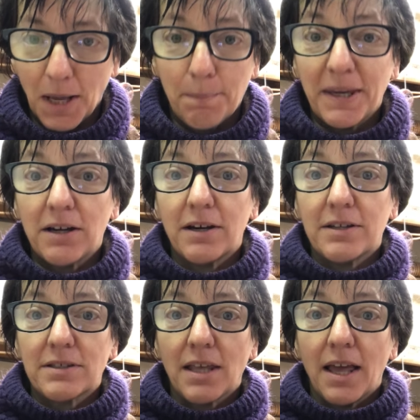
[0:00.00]

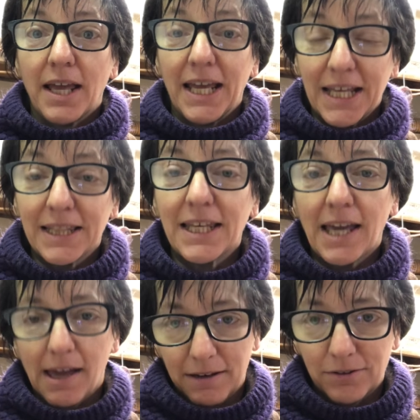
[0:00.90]
Because in the
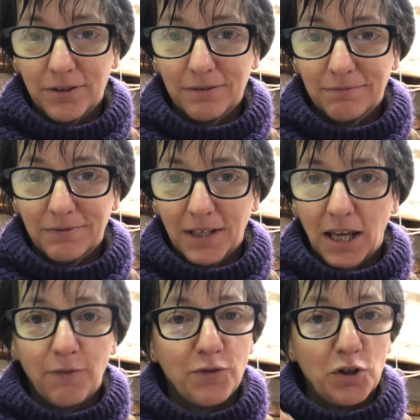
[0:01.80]
end,
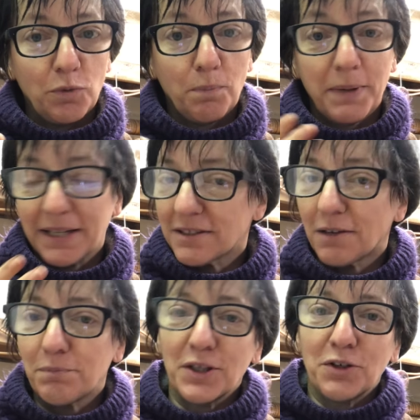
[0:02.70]
if you pick
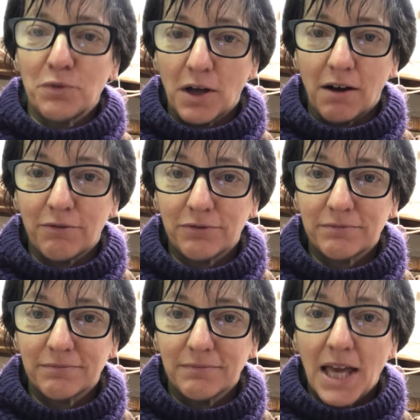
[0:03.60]
something you love
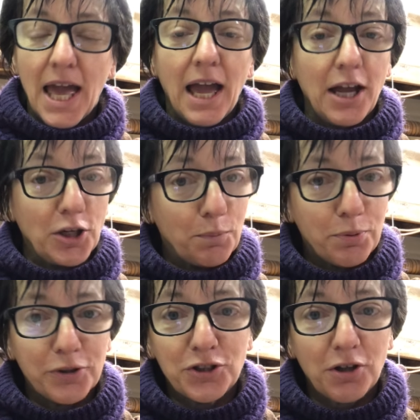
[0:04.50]
and you
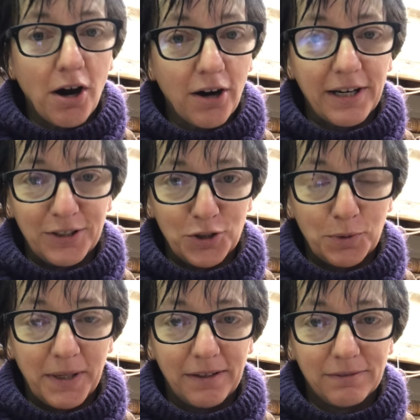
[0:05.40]
put your heart into
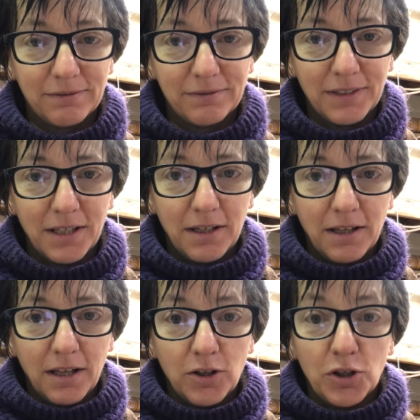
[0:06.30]
it,
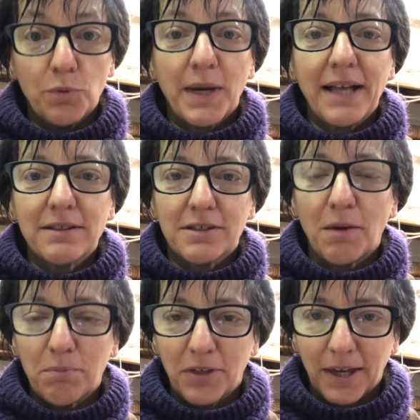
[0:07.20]
you get
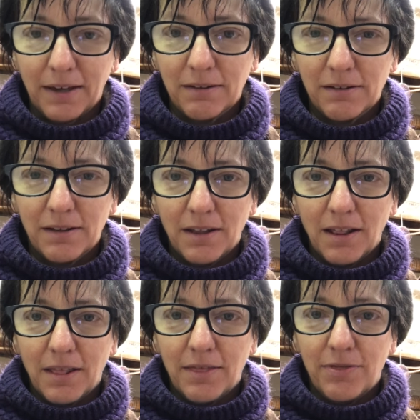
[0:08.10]
something
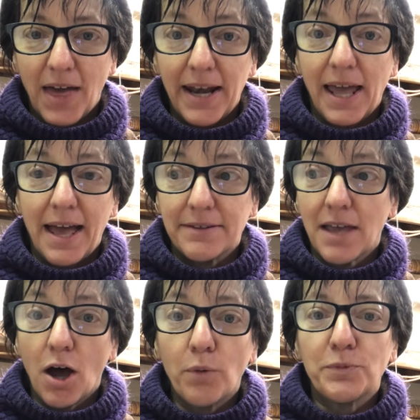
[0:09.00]
that has
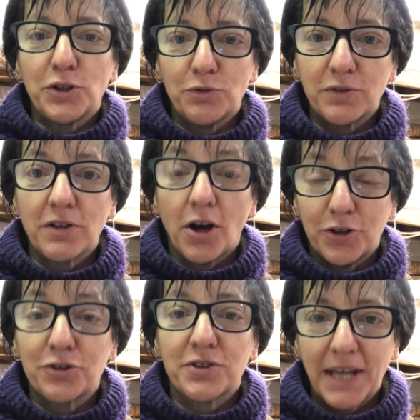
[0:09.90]
helped you to
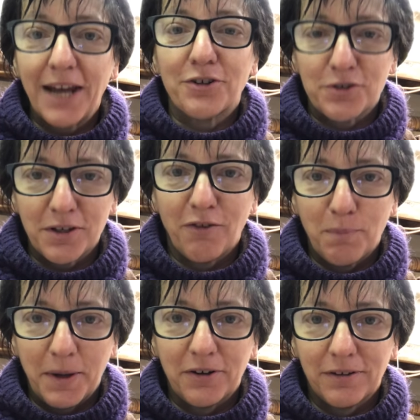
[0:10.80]
understand yourself
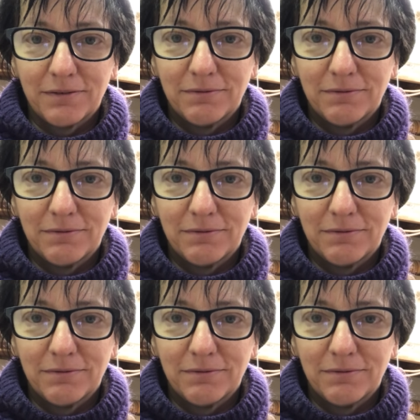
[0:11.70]
better.